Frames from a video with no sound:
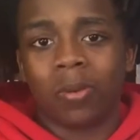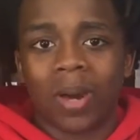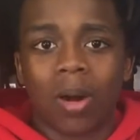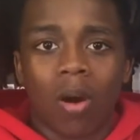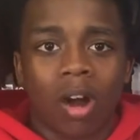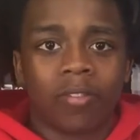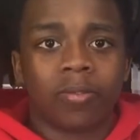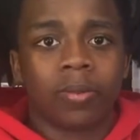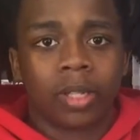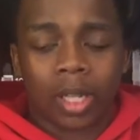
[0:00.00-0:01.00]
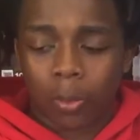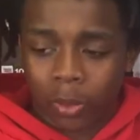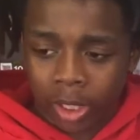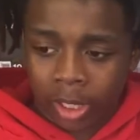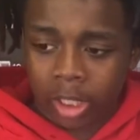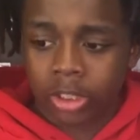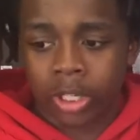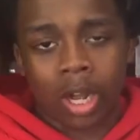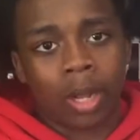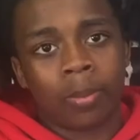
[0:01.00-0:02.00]
I wanna be well off with
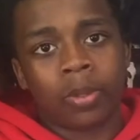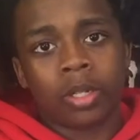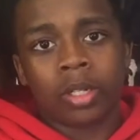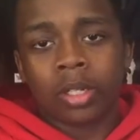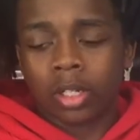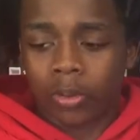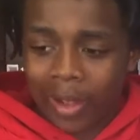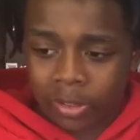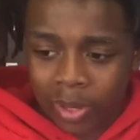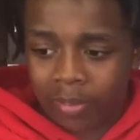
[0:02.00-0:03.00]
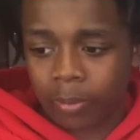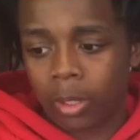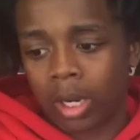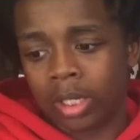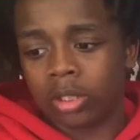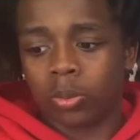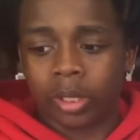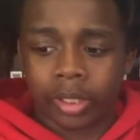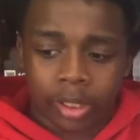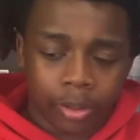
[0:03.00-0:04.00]
a good job, graduate from
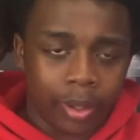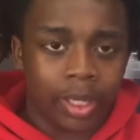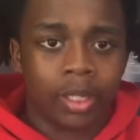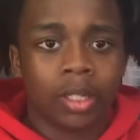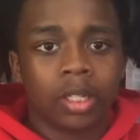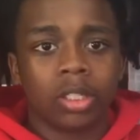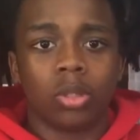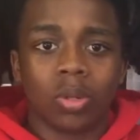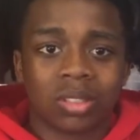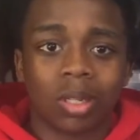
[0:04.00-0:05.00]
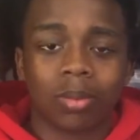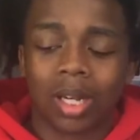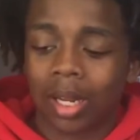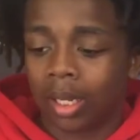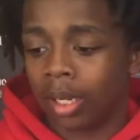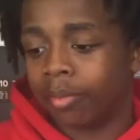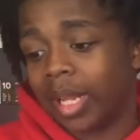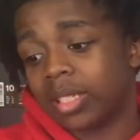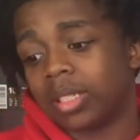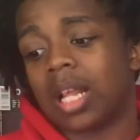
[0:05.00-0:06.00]
college with a degree, doing something I
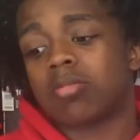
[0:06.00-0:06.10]
love.